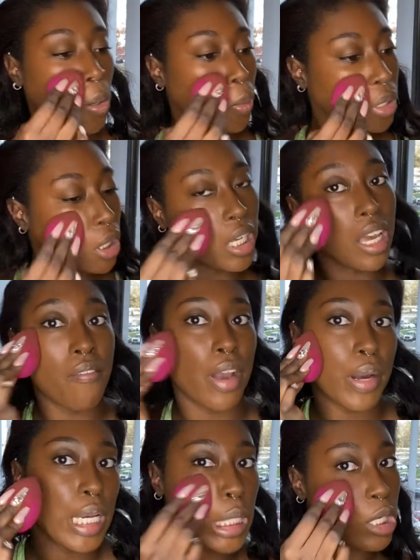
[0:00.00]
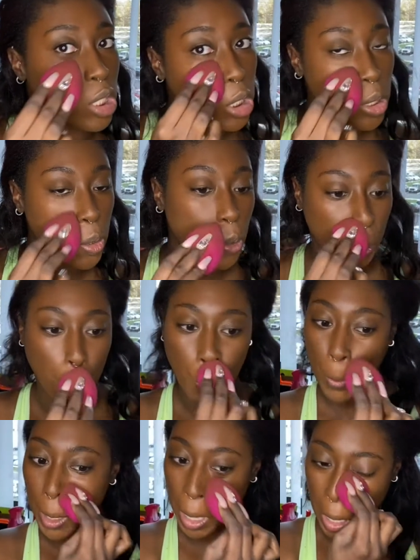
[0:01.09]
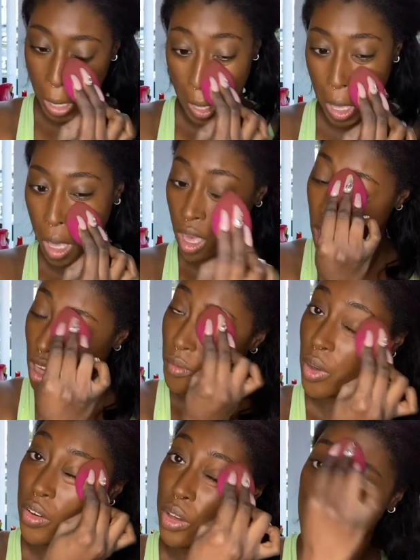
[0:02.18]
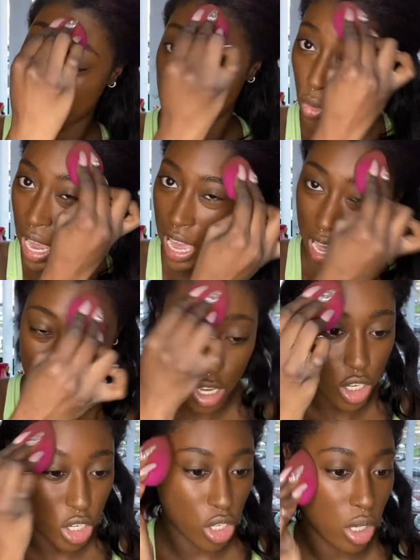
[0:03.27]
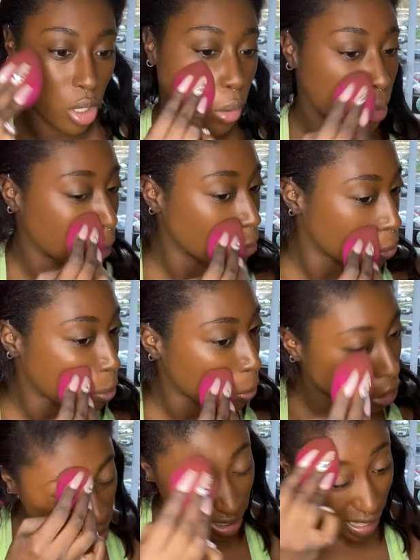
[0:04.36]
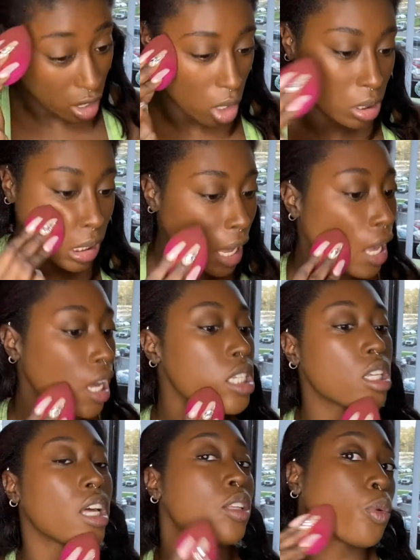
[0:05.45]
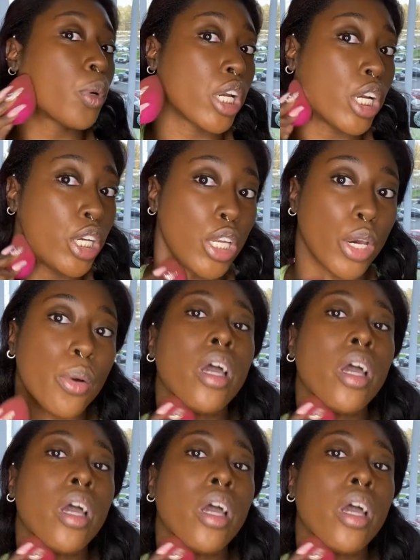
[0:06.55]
We're looking very dew, very fresh, you know, and that's what we want to look like all day, so that's what we're going to do.